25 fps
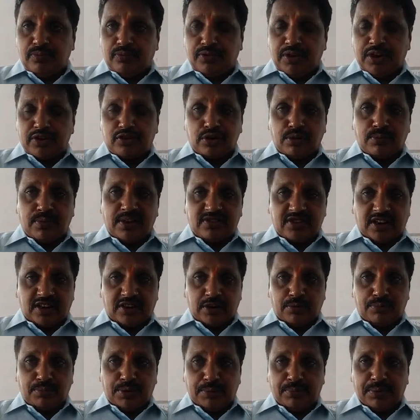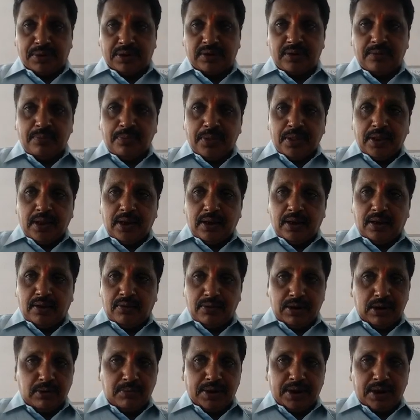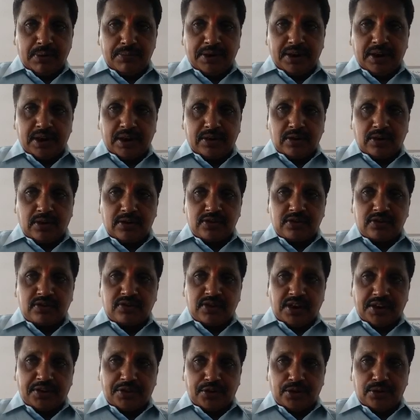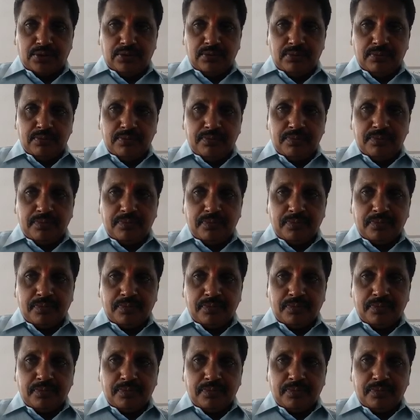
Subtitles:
faced by certain people will be coming across. Thank you.